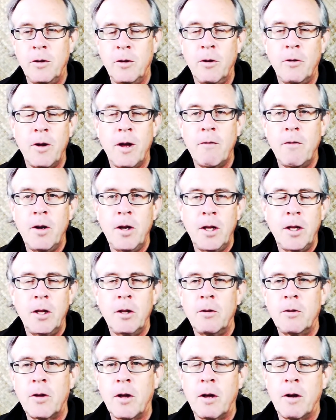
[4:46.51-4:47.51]
You don't have any
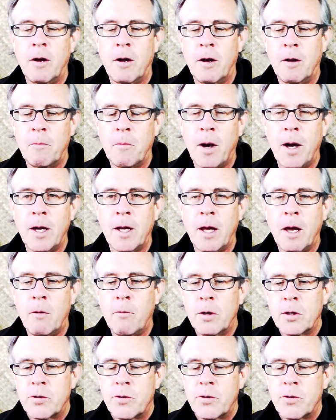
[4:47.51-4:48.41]
guilt on, on my account